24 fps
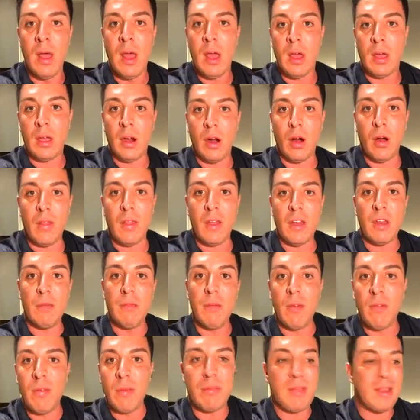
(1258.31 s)
You know, and then you
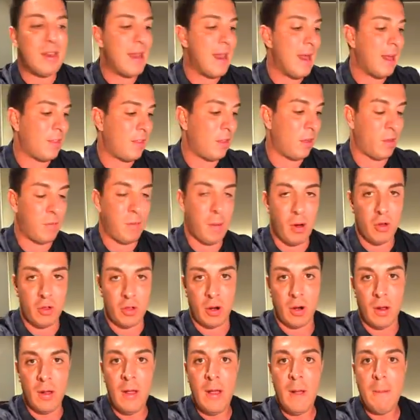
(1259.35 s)
move them to the next
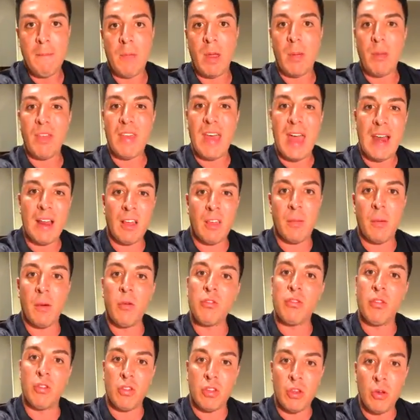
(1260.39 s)
exposure. Maybe that
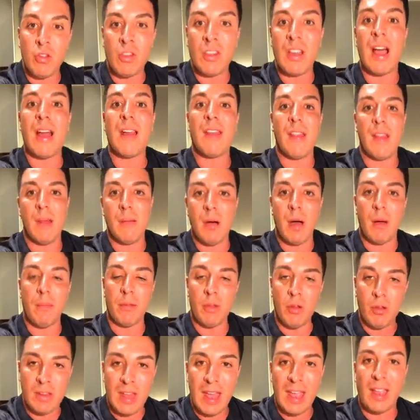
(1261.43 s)
exposure is you signing them up,
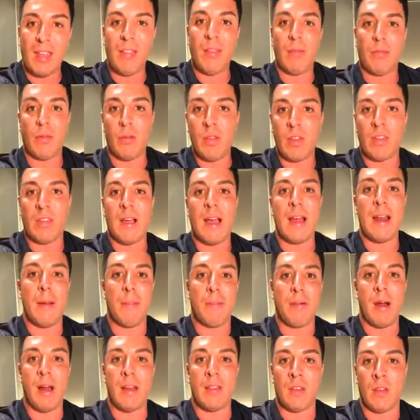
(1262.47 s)
you taking them through the sign-up
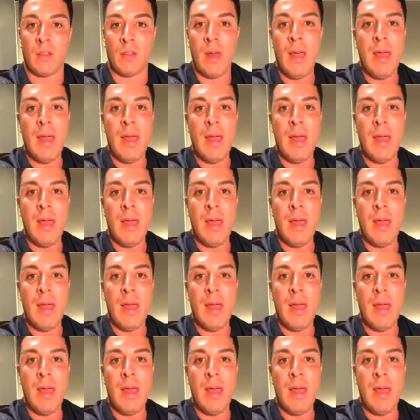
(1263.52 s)
process